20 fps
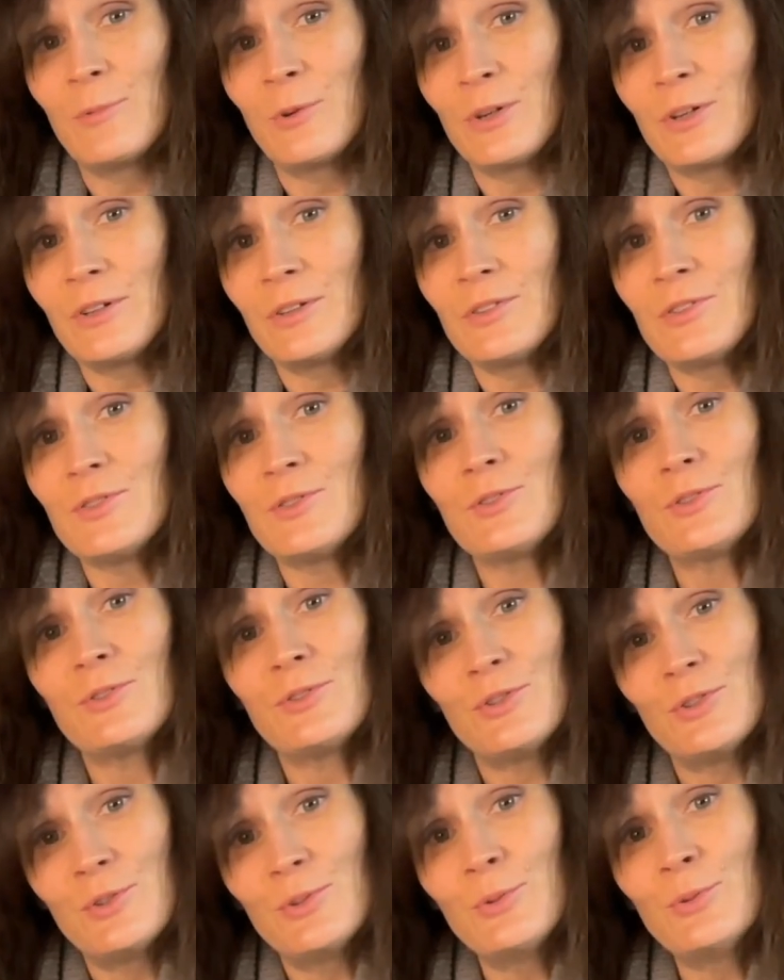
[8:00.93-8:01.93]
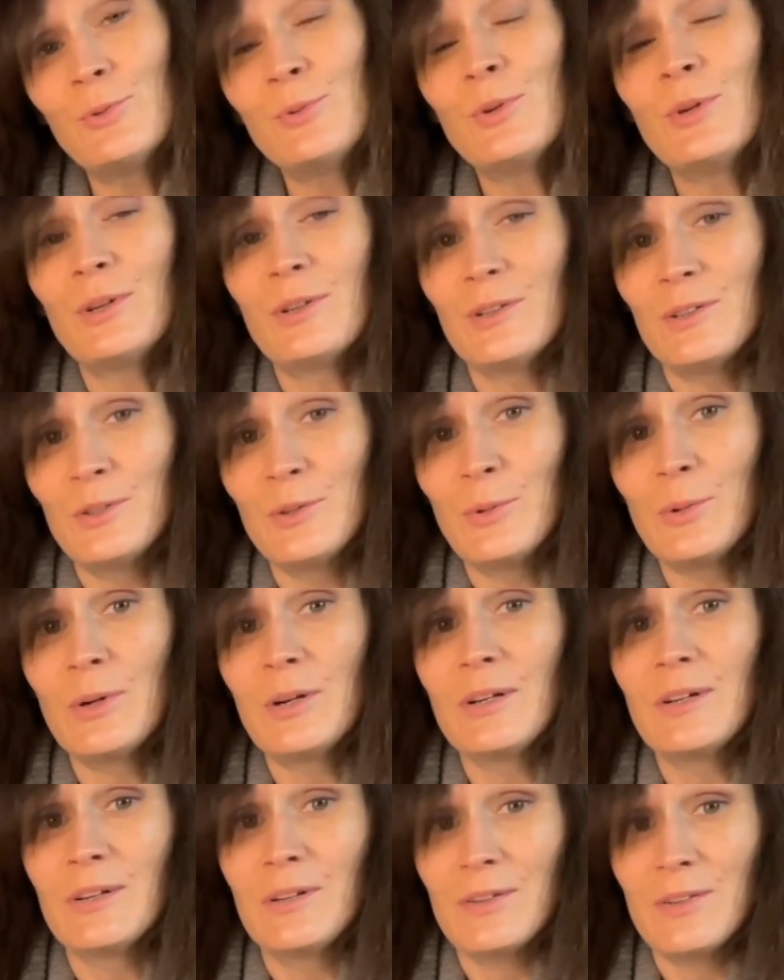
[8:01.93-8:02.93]
words to
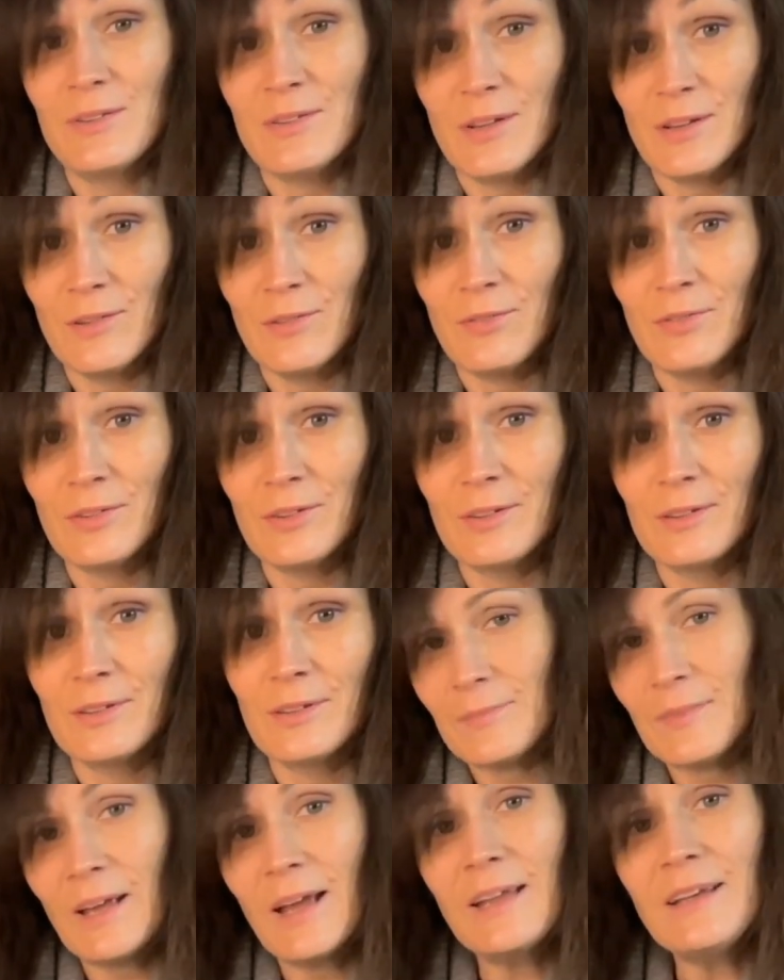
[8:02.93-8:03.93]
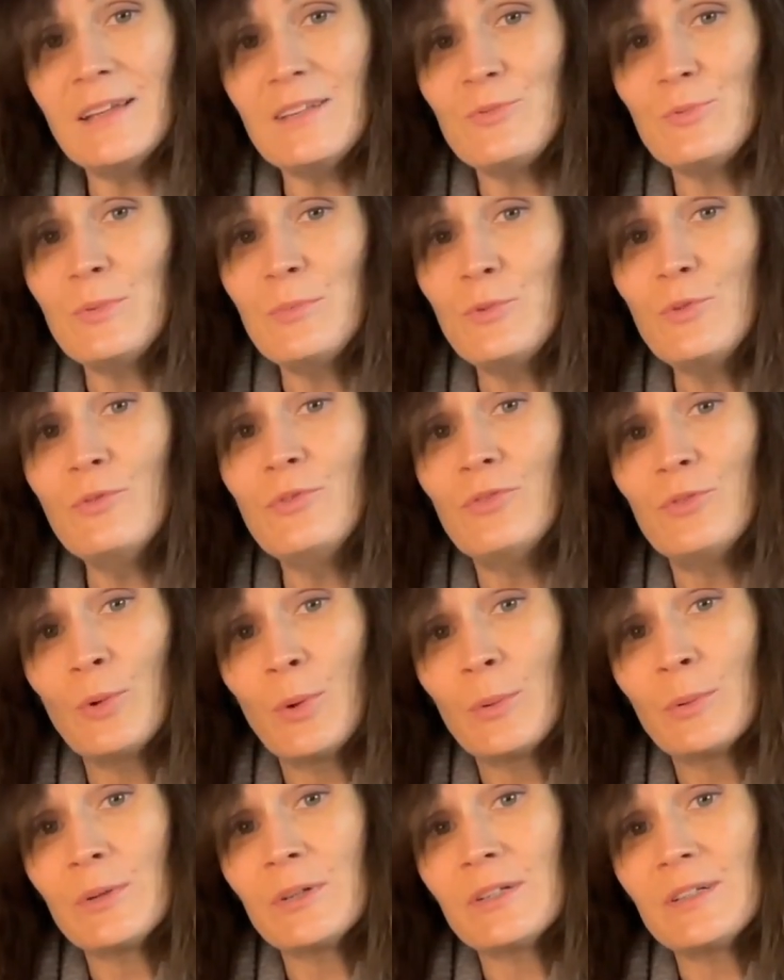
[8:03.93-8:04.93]
yourself. And as we move
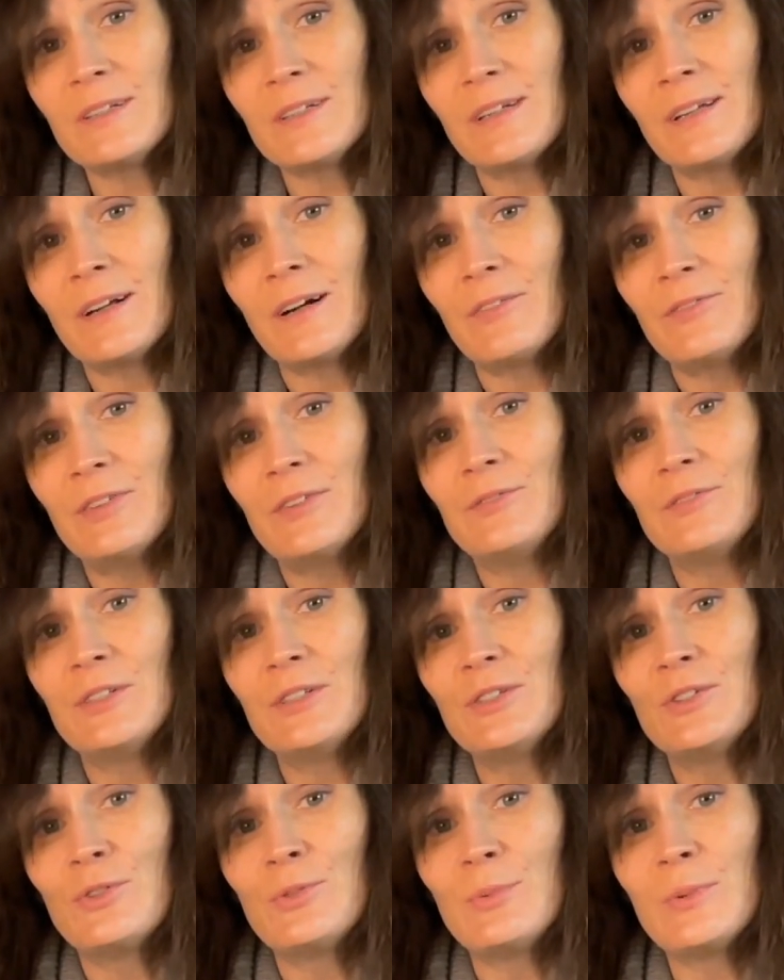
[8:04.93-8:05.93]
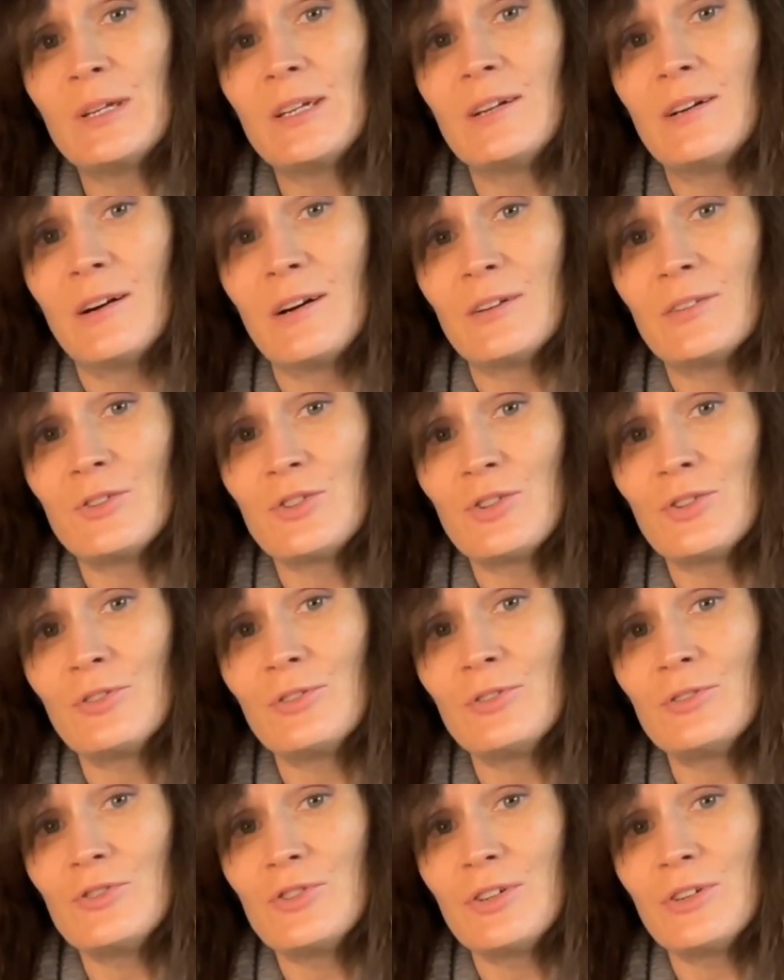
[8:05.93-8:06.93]
forward in our 52-week art
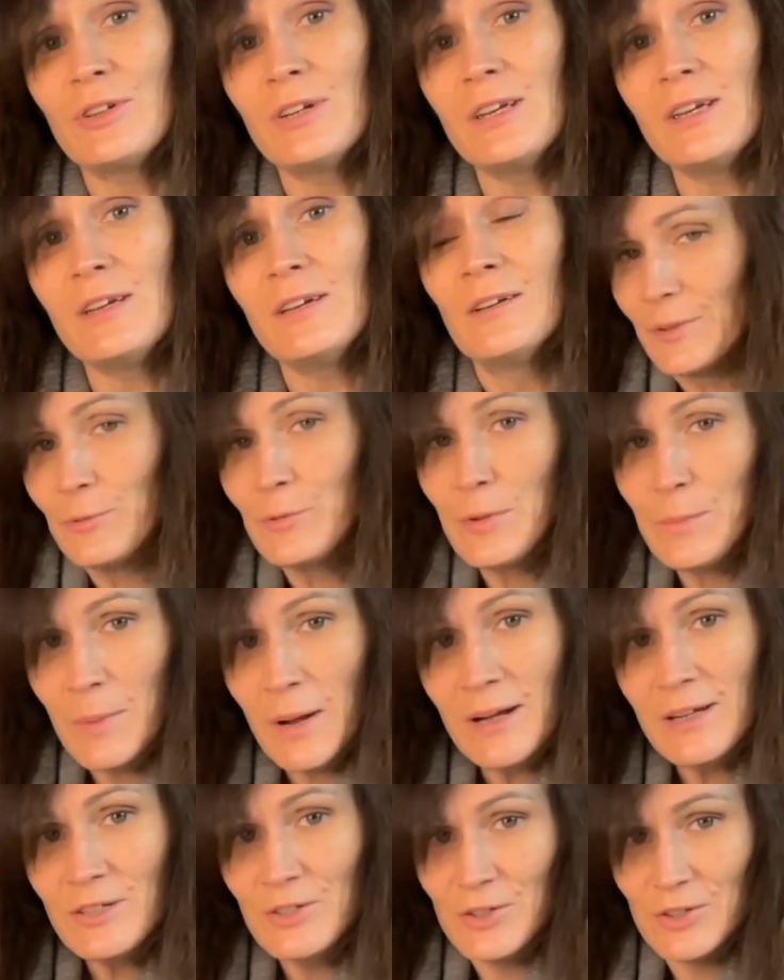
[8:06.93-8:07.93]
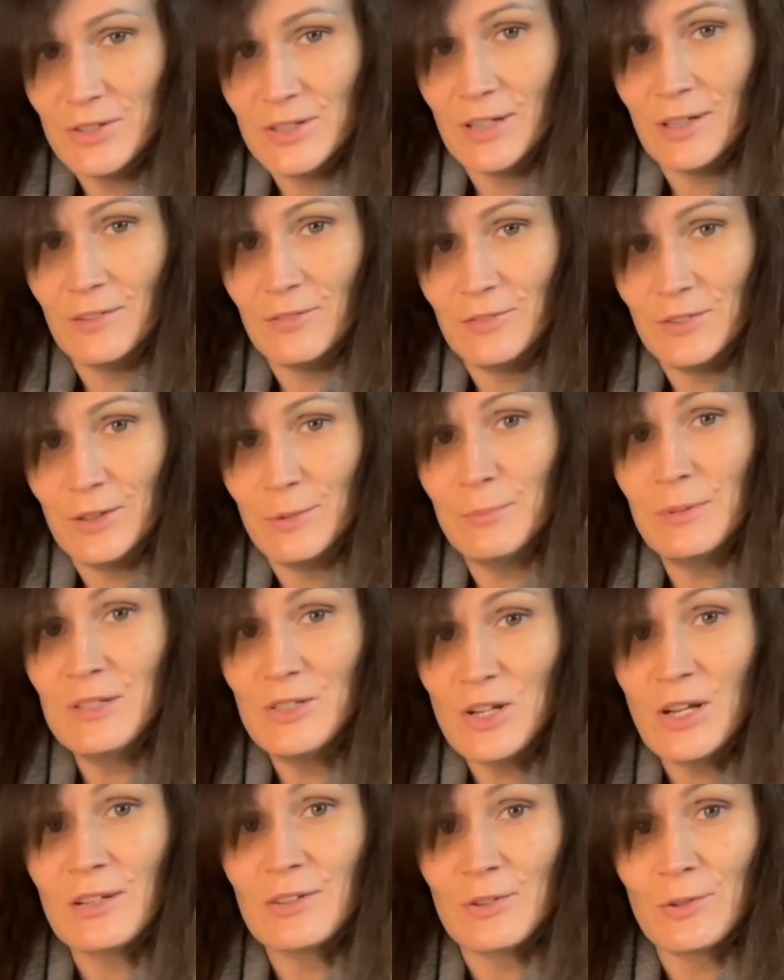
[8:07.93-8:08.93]
journal journey, remind yourself to be
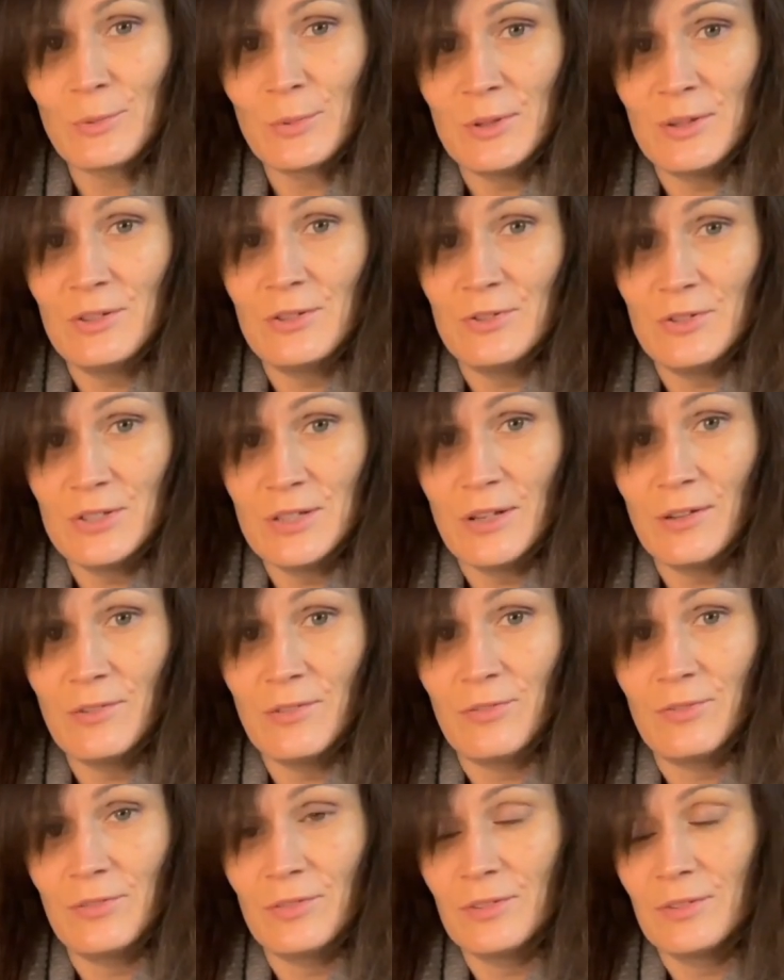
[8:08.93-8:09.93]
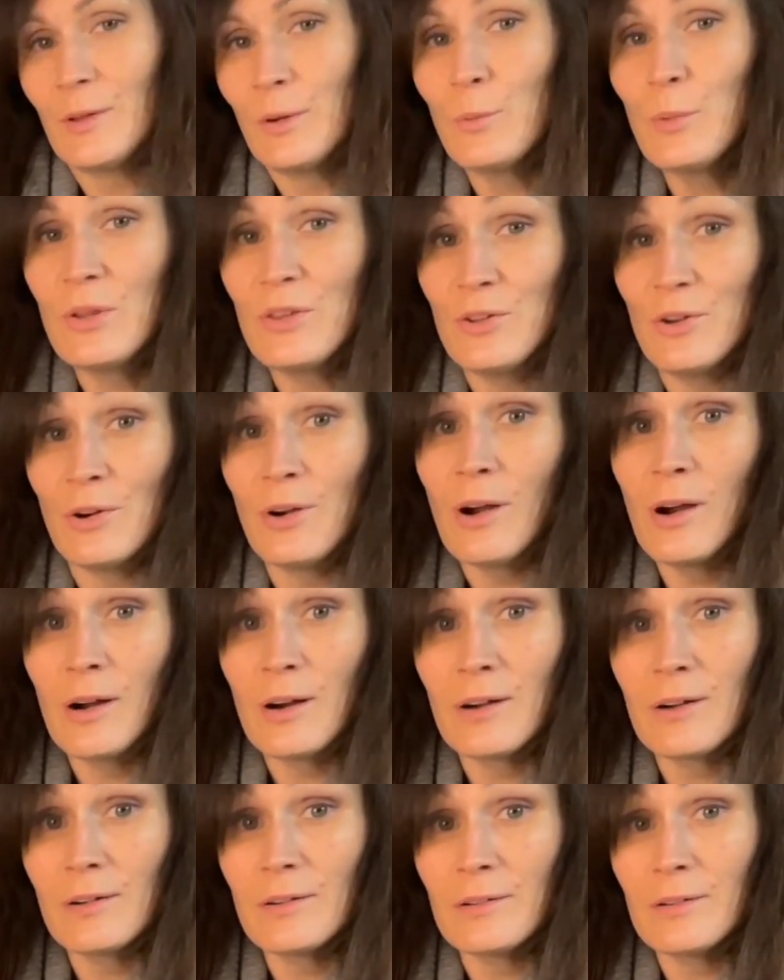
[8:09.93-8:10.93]
gentle with yourself, with your
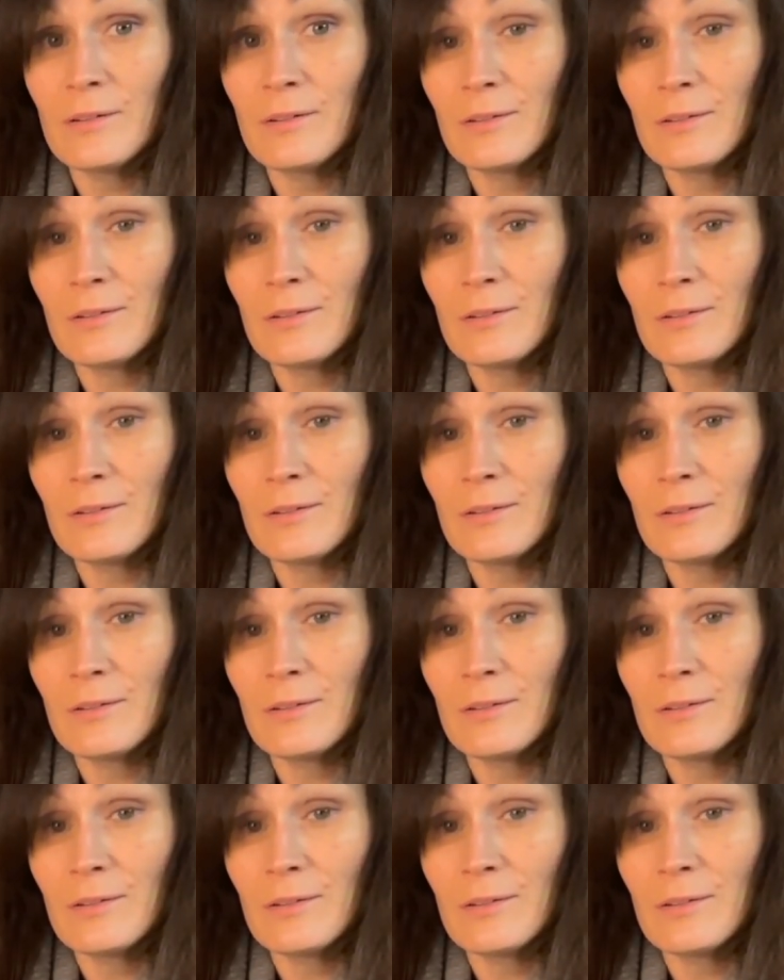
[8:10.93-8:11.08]
art.